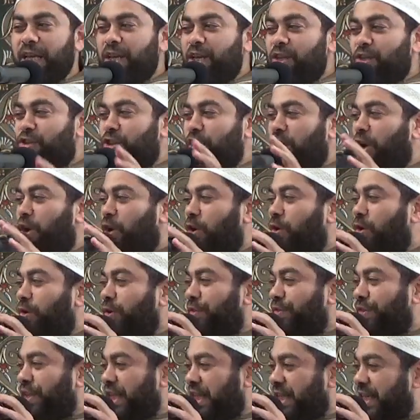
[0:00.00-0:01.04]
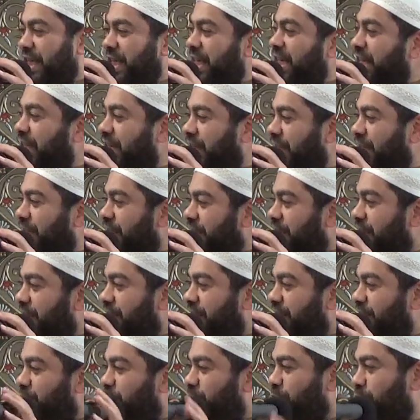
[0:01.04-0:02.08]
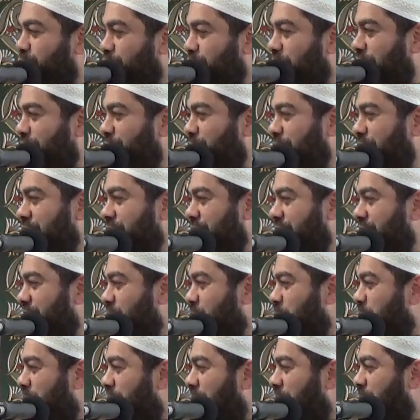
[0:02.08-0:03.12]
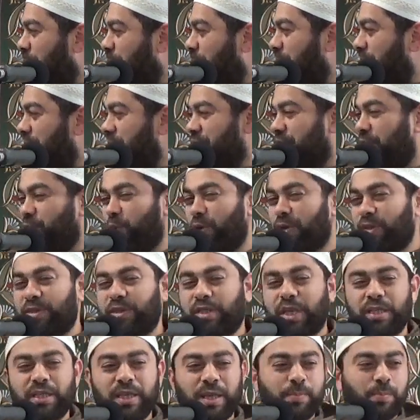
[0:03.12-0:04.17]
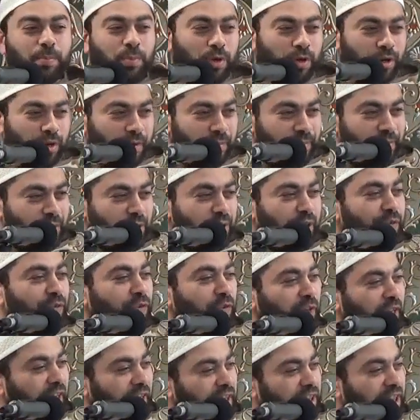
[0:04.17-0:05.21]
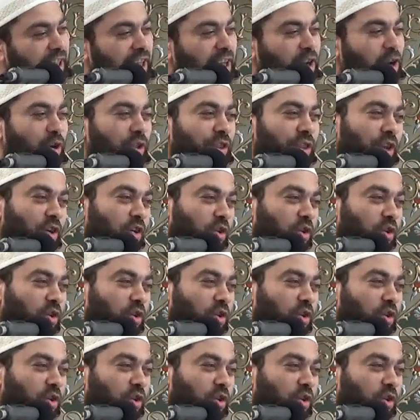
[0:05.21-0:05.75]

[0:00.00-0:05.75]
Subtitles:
So the key to solving this problem is the word tadabbur, reflecting on the